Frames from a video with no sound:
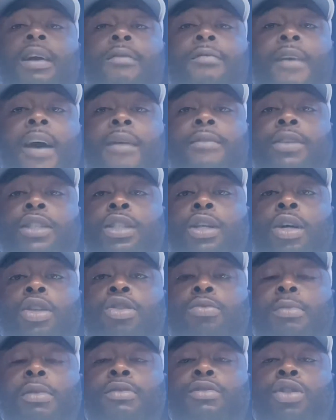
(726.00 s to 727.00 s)
fight for Joe
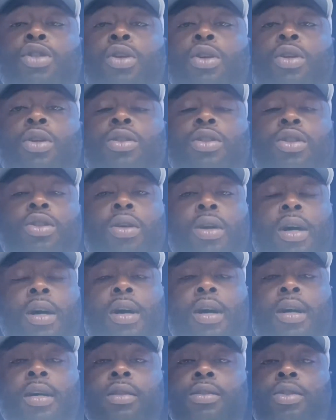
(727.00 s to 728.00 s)
Smith Jr.
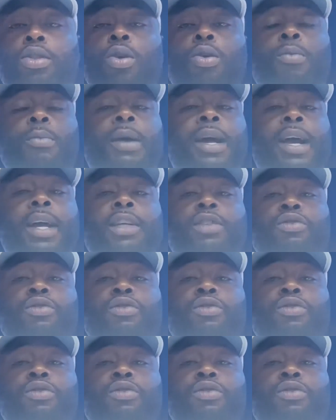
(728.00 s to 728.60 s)
Uh, too, man. He's